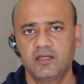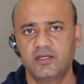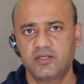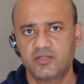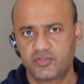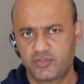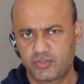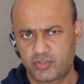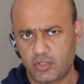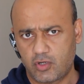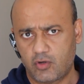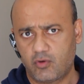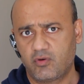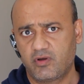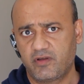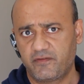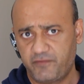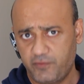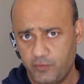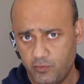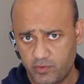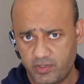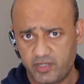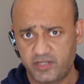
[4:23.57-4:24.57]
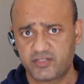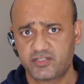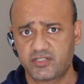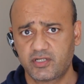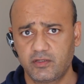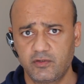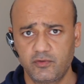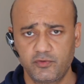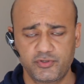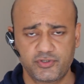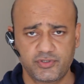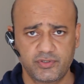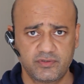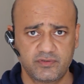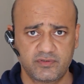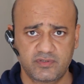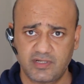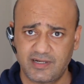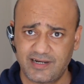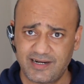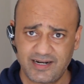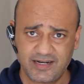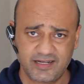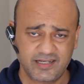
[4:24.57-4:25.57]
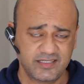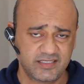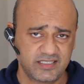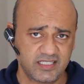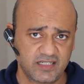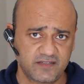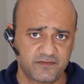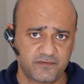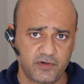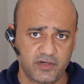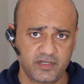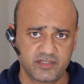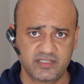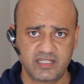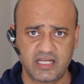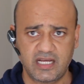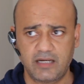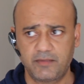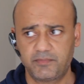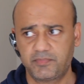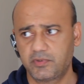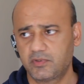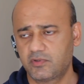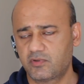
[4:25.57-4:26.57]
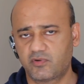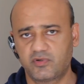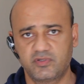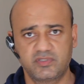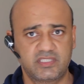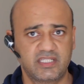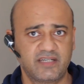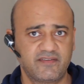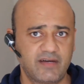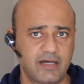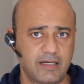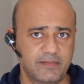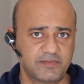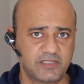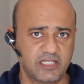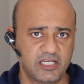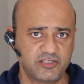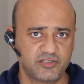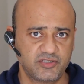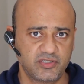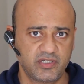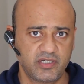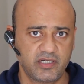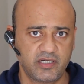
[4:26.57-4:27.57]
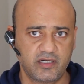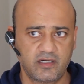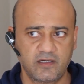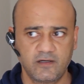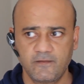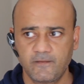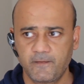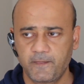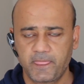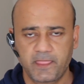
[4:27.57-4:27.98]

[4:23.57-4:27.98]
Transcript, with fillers: So if you are a solutions architect, for example, or a DevOps engineer,